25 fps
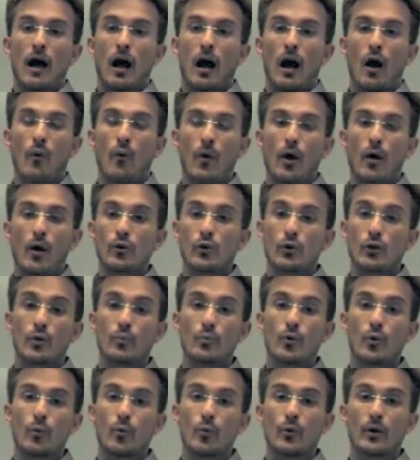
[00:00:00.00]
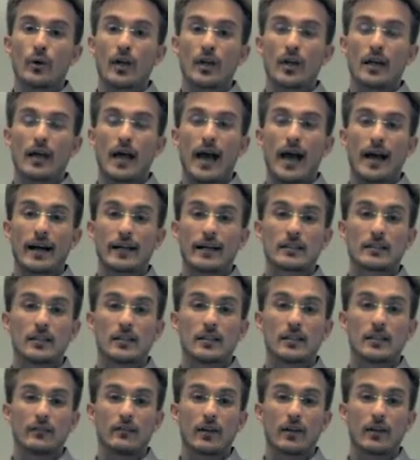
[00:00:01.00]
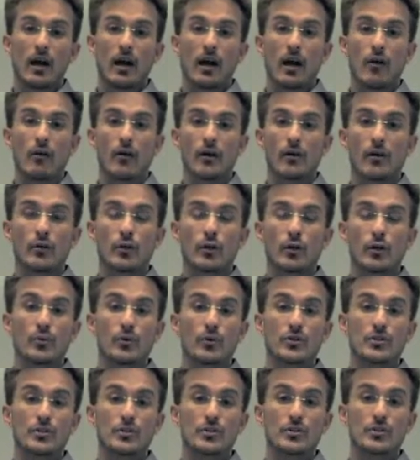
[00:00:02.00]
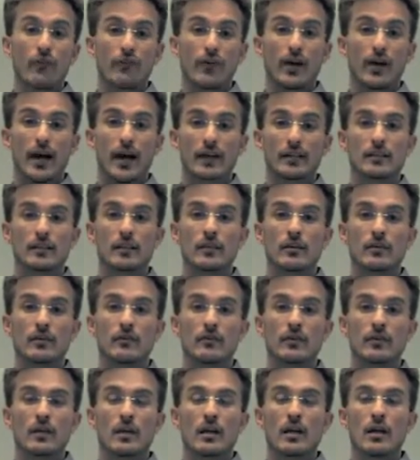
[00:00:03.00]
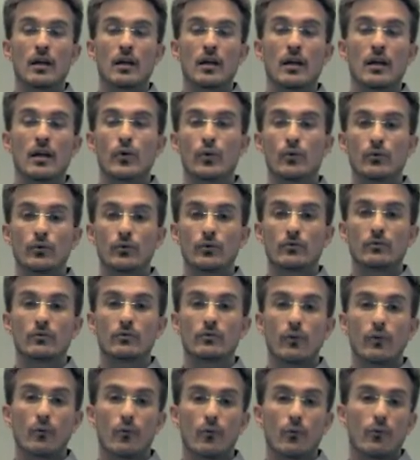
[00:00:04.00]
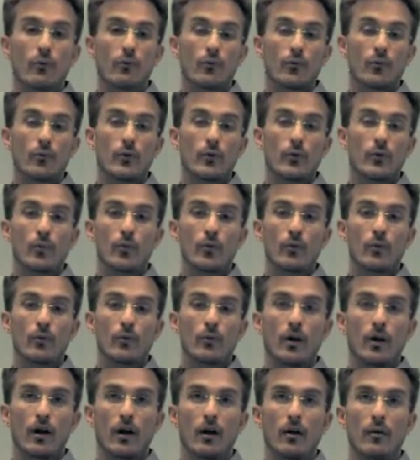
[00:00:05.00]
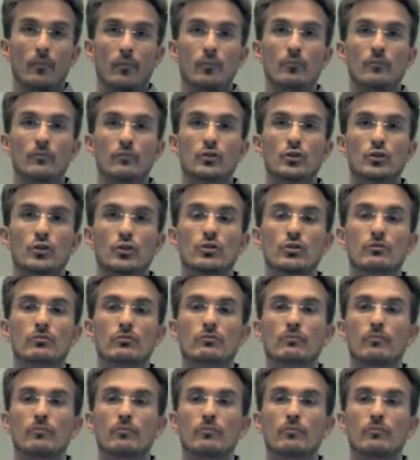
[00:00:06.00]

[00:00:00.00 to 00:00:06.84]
how well you keep your brain active and how well you keep yourself active will will uh, sh-